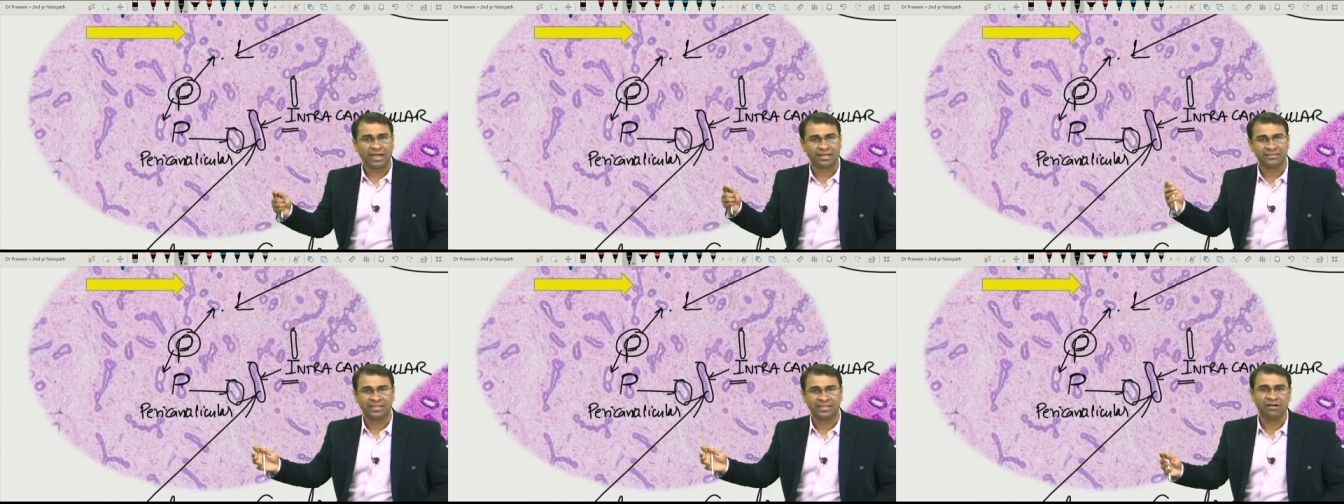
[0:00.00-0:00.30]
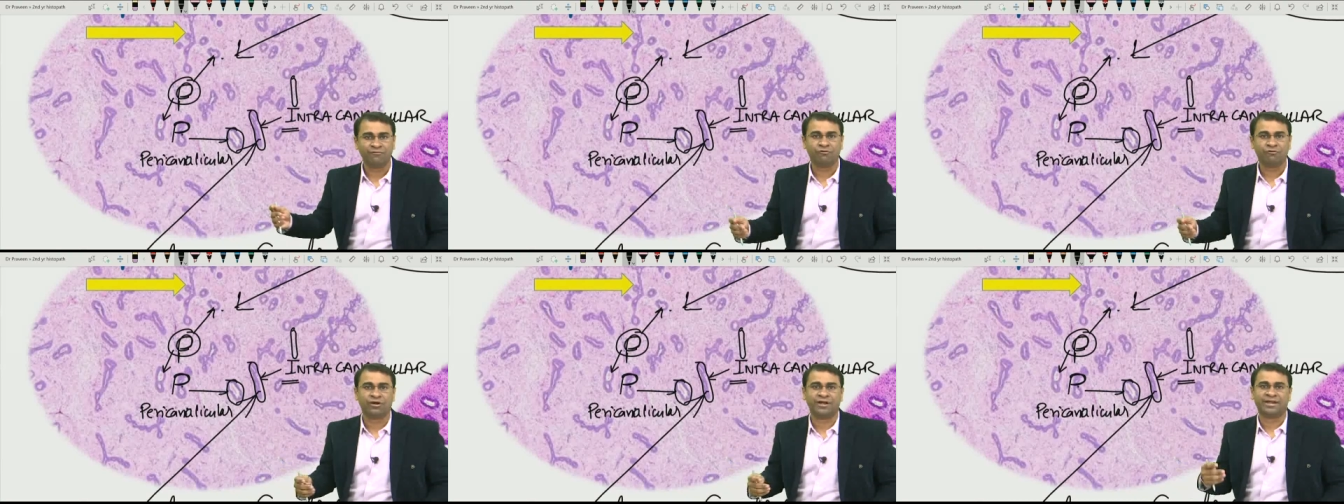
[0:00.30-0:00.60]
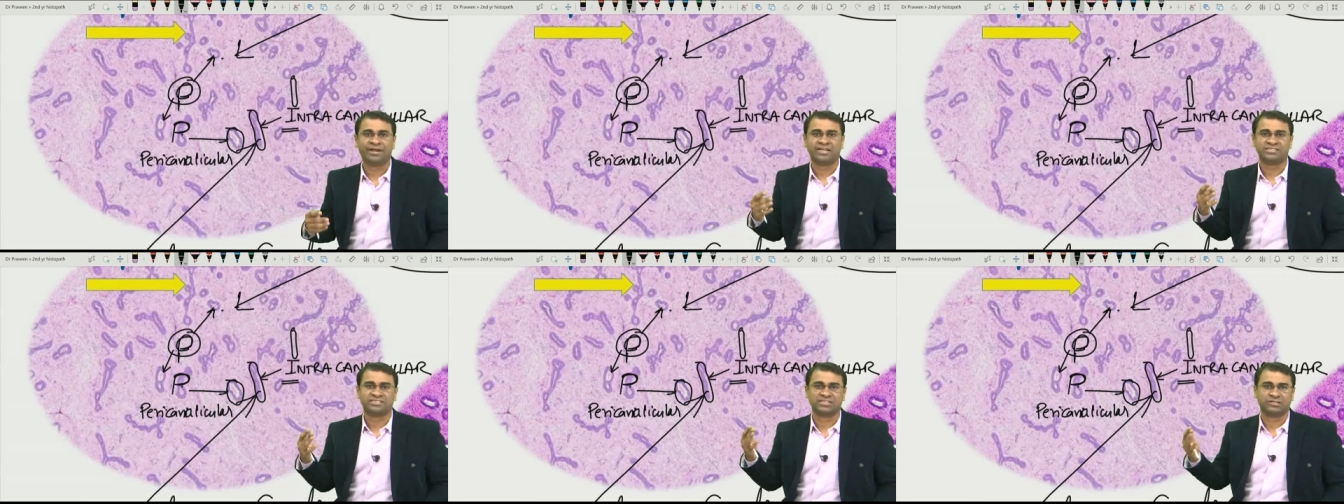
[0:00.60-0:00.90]
and
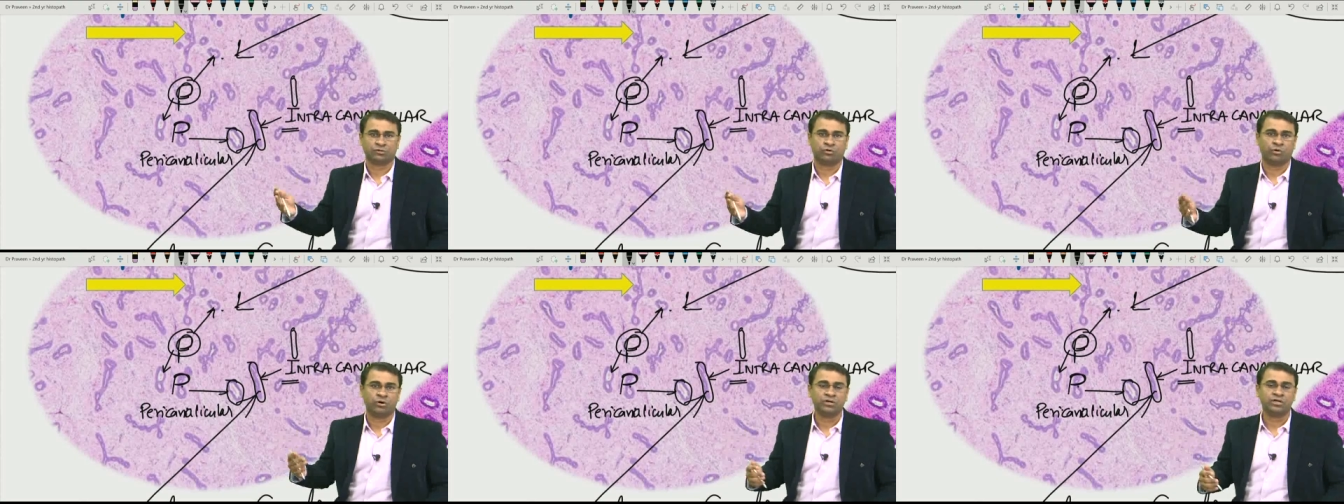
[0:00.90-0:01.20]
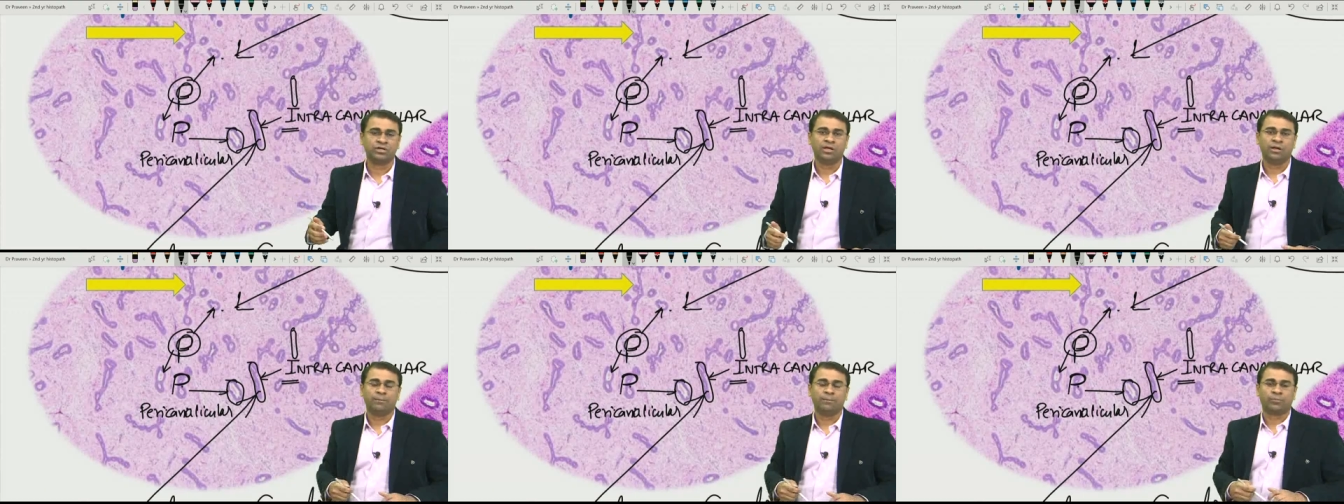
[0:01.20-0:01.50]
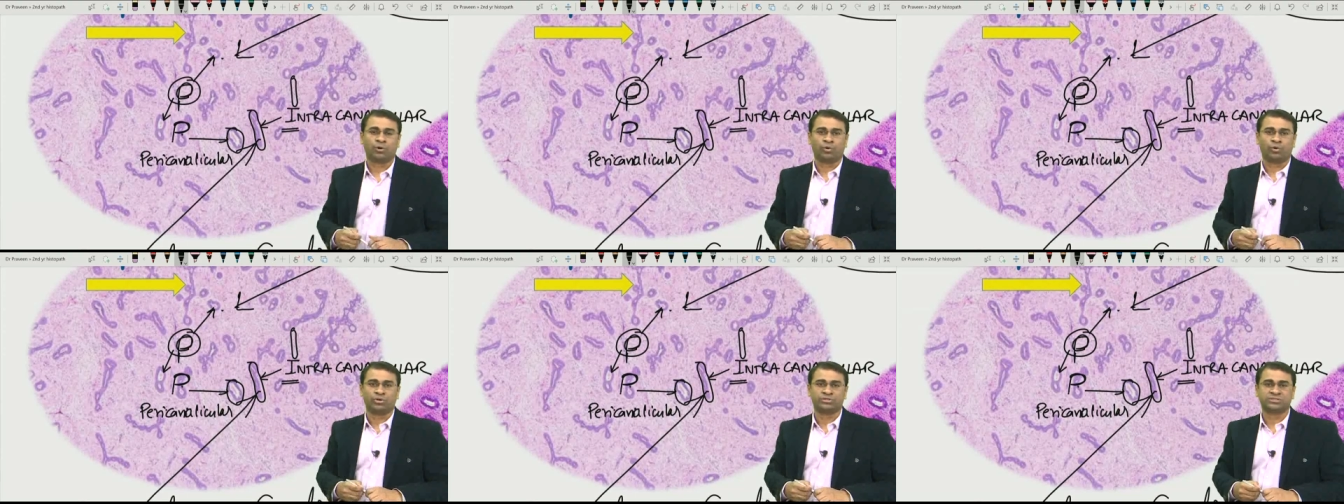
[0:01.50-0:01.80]
therefore it has a good
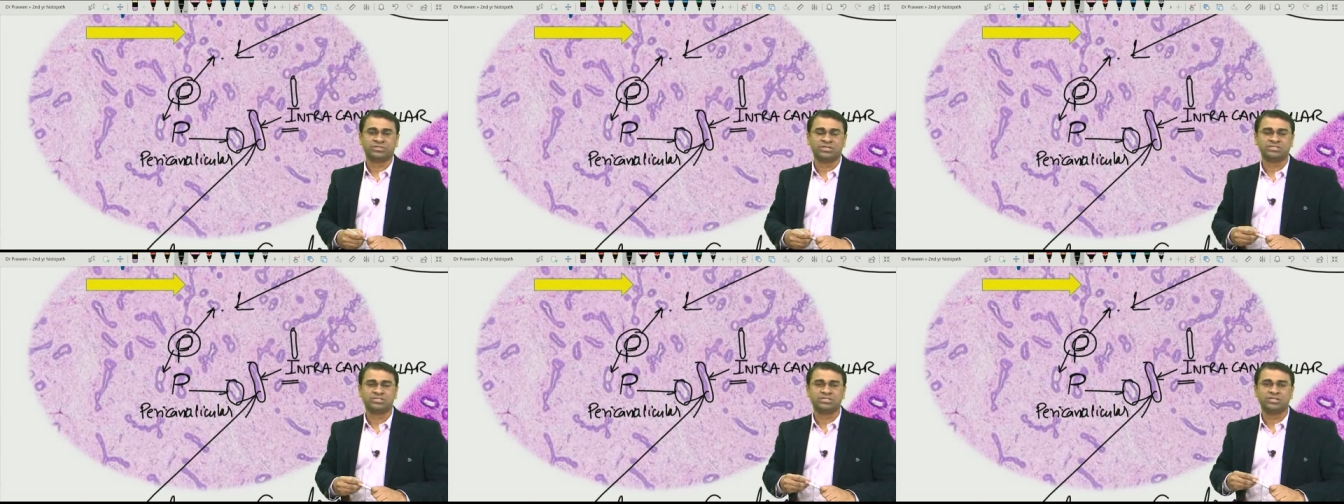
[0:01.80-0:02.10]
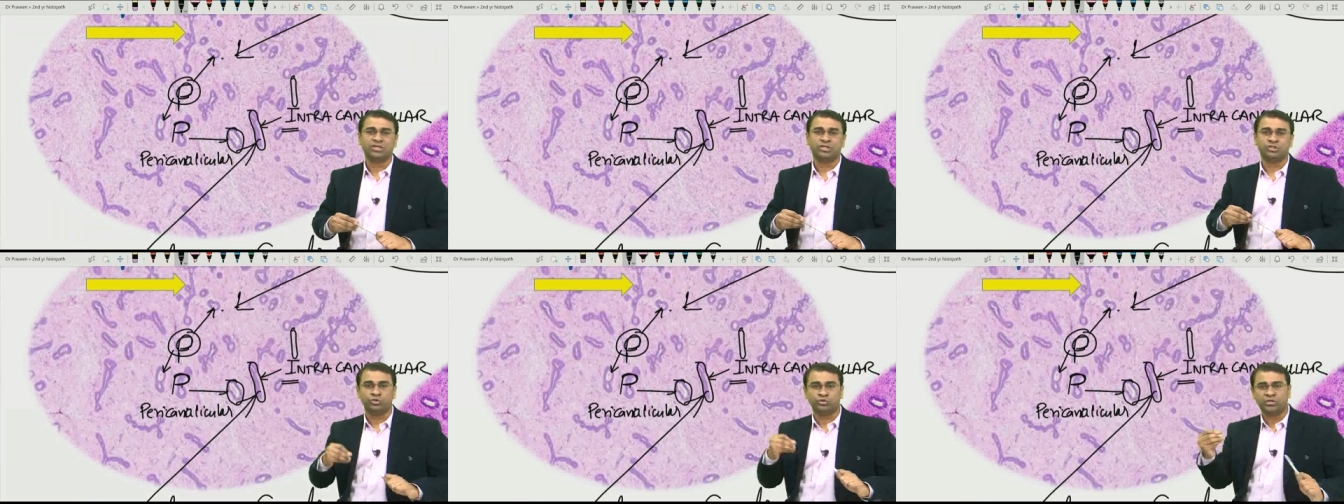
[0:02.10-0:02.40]
prognosis,